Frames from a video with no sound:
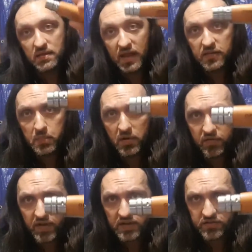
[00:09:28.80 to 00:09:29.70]
That's
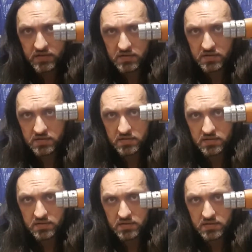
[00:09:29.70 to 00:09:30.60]
perfection.
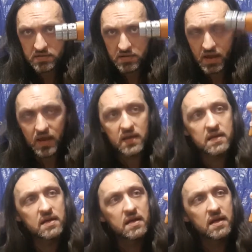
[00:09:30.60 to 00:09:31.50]
Okay,
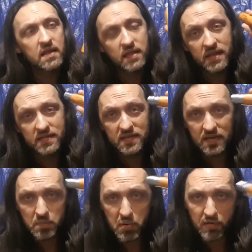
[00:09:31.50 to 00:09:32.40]
this
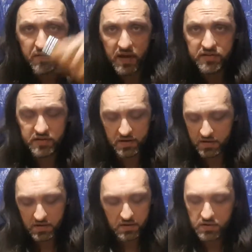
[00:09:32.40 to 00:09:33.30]
is perfection.
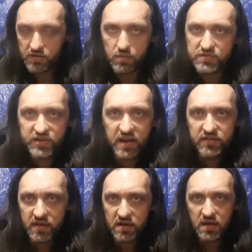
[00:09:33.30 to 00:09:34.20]
Don't
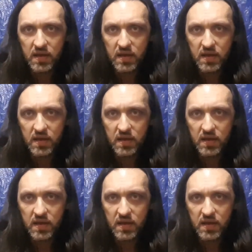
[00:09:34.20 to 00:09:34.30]
change it.